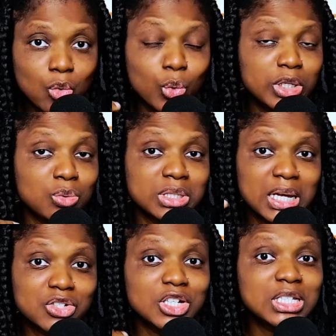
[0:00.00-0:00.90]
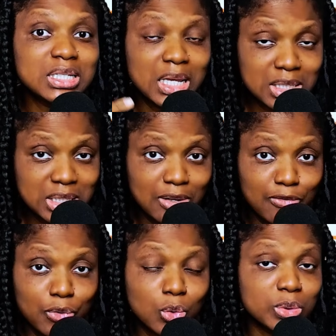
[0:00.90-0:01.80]
What he was actually testing
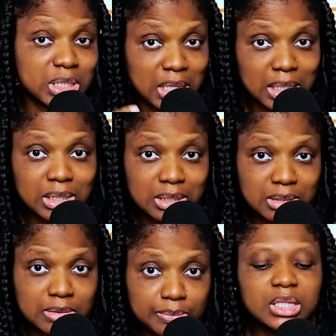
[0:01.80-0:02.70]
for was kindness.